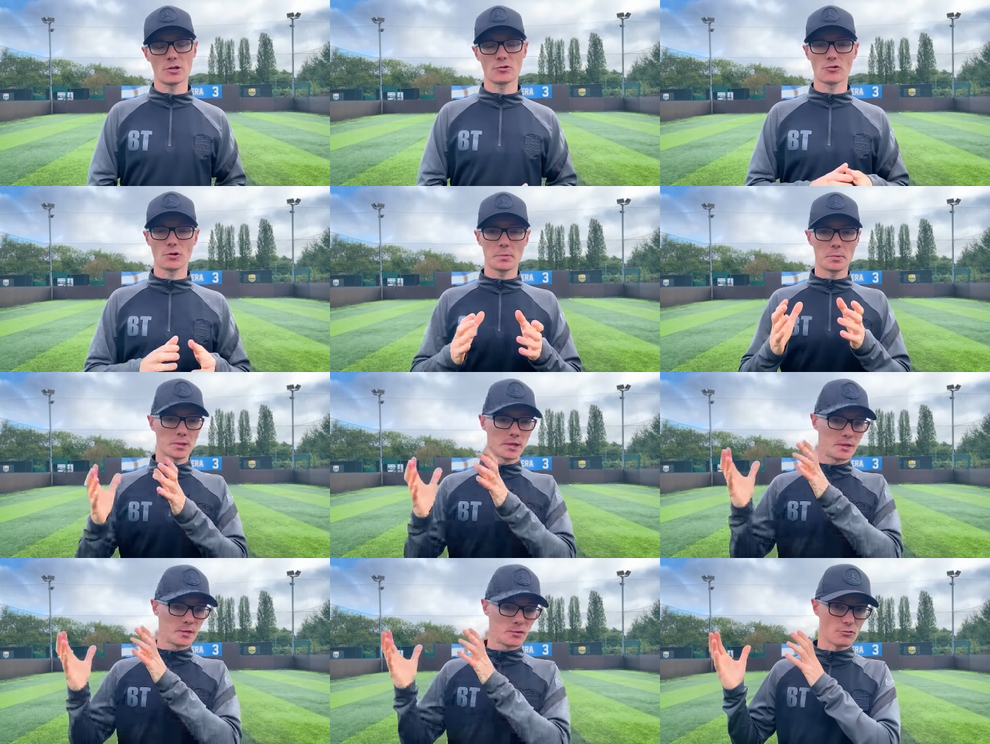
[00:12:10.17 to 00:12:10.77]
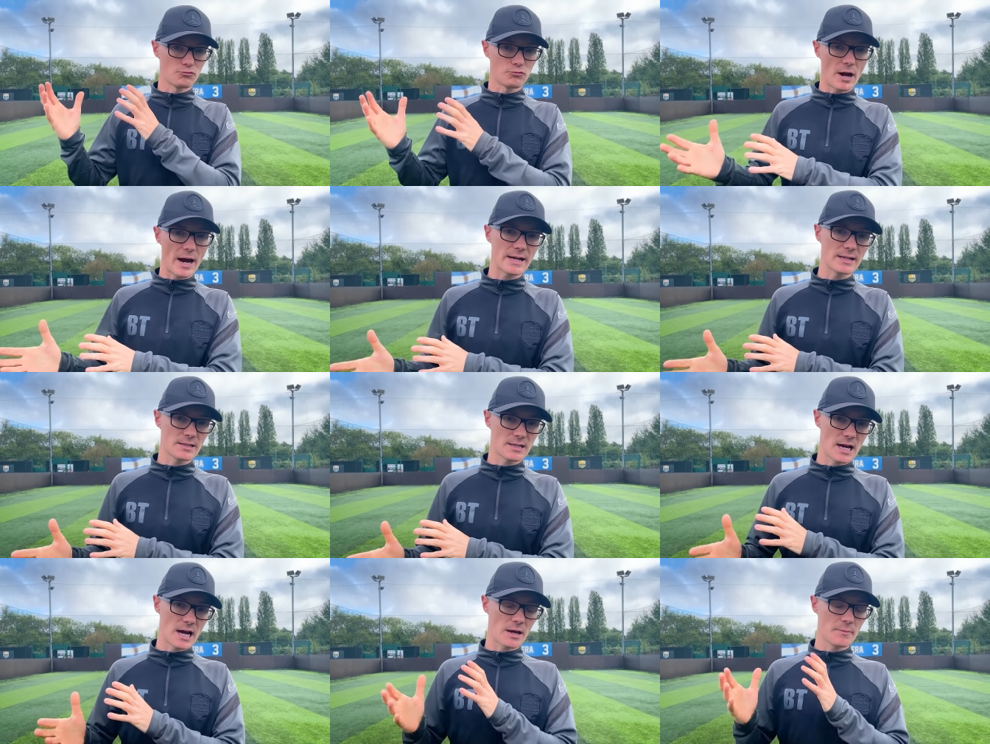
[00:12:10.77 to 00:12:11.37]
Dribbling at the right
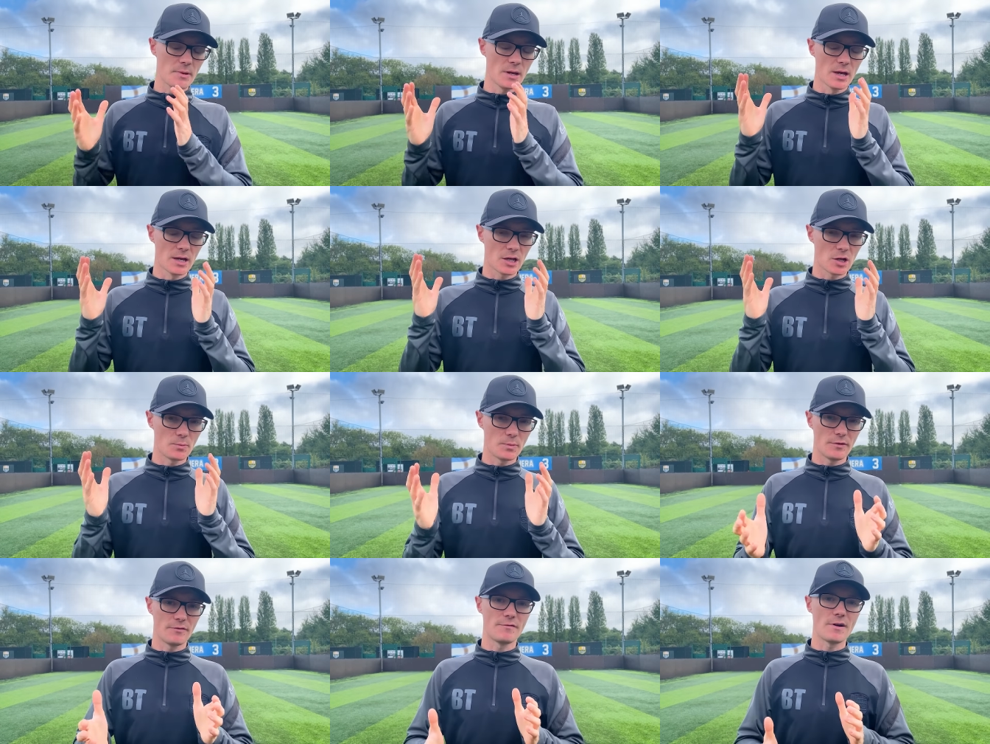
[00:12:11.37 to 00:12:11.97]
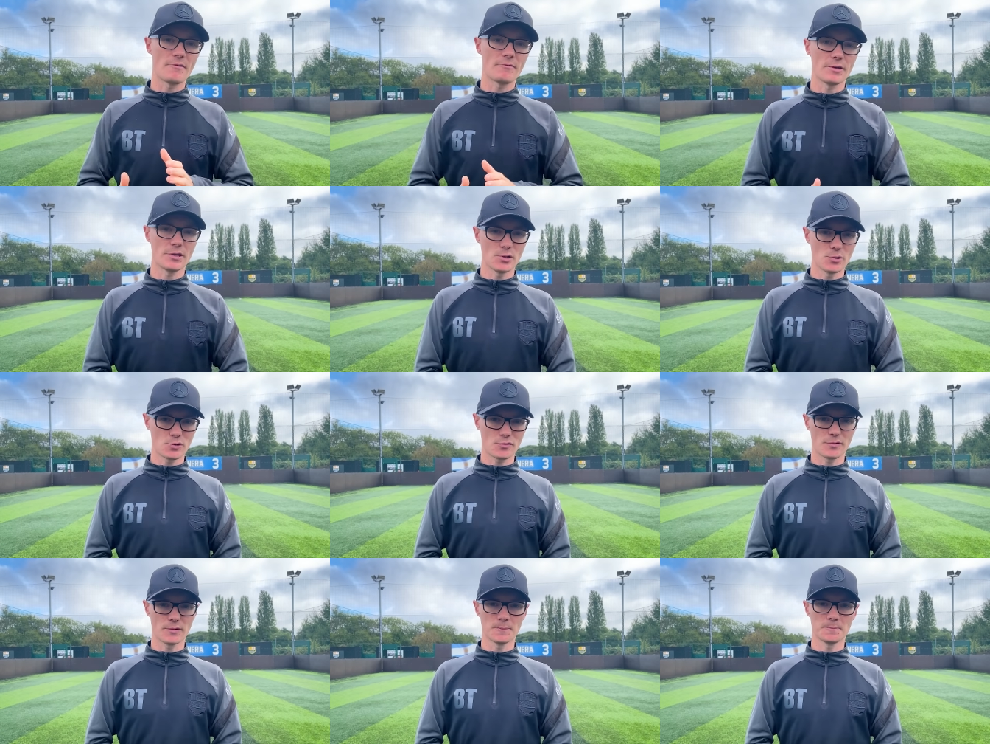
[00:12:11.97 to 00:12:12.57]
time can be very
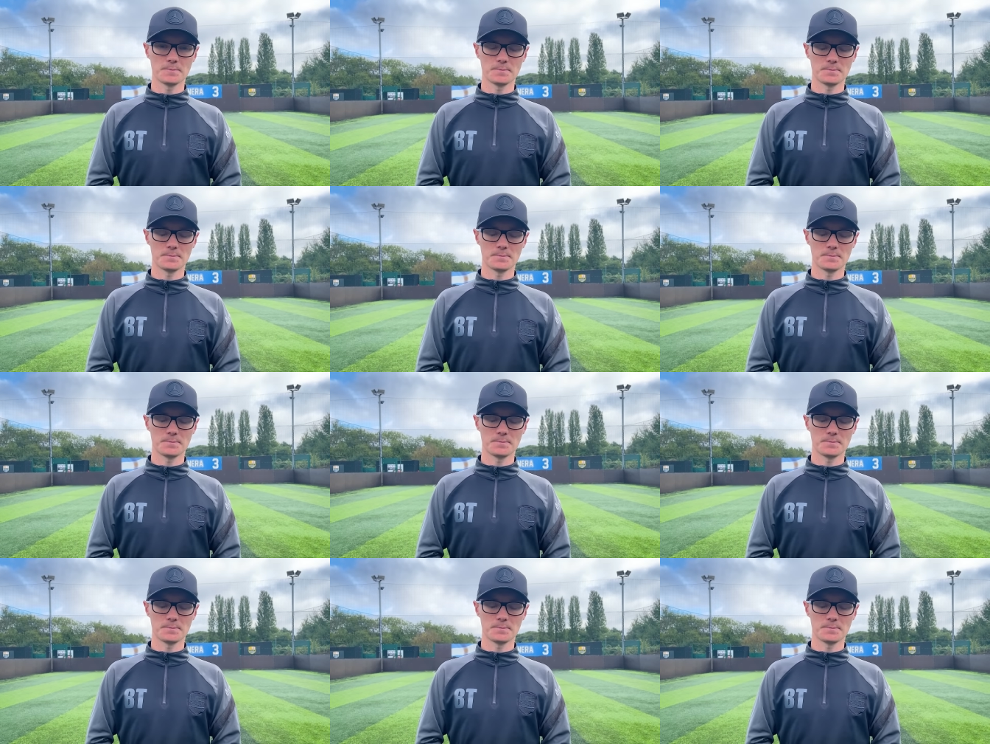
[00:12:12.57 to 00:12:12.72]
useful.